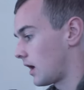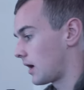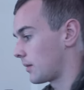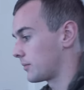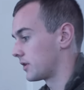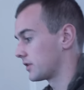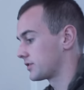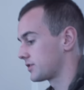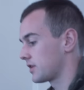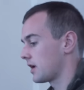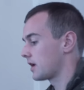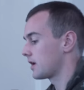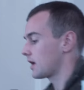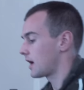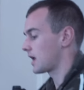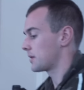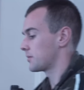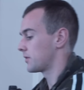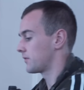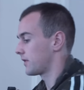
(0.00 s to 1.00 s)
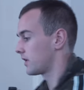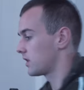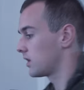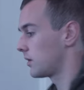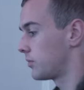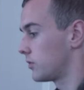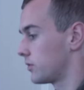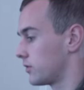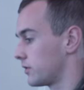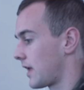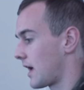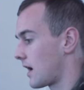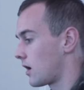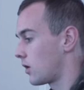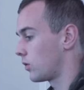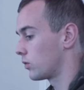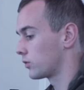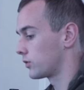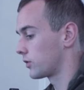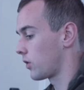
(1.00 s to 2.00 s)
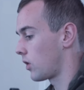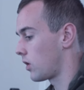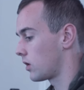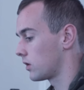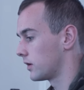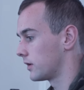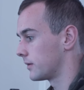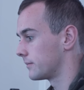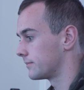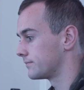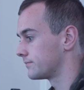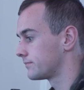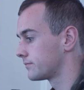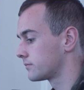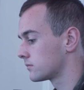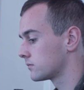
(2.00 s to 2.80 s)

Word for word: I'm gonna say I am available now to call him.